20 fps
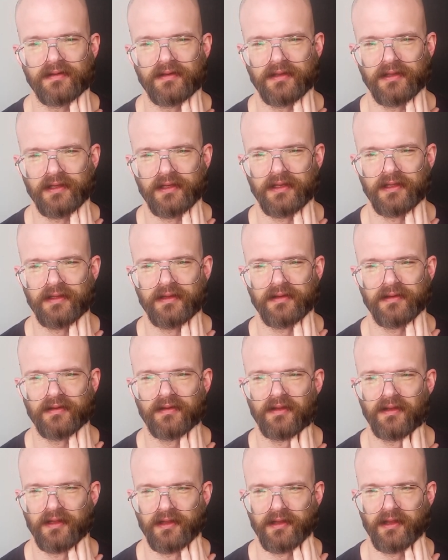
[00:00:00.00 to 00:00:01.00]
and
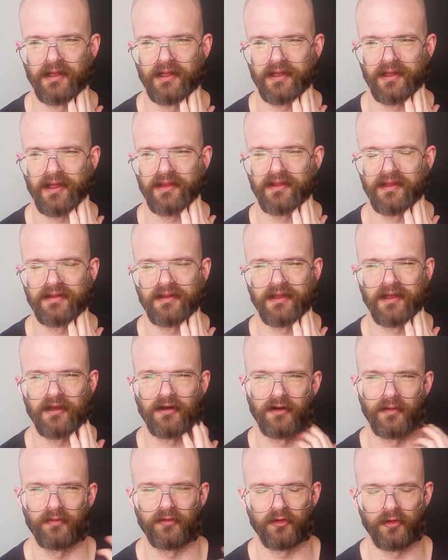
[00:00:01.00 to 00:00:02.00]
I think the
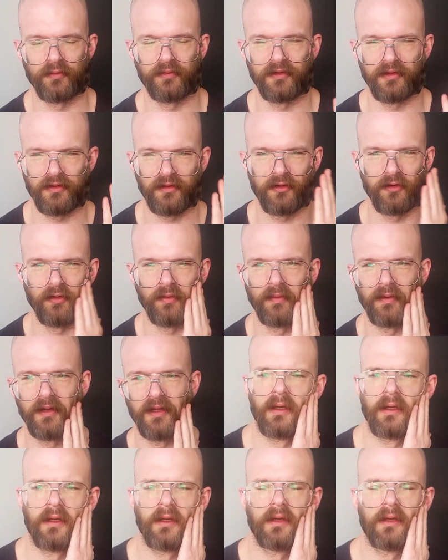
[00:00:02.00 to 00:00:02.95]
hair absorbs it too, but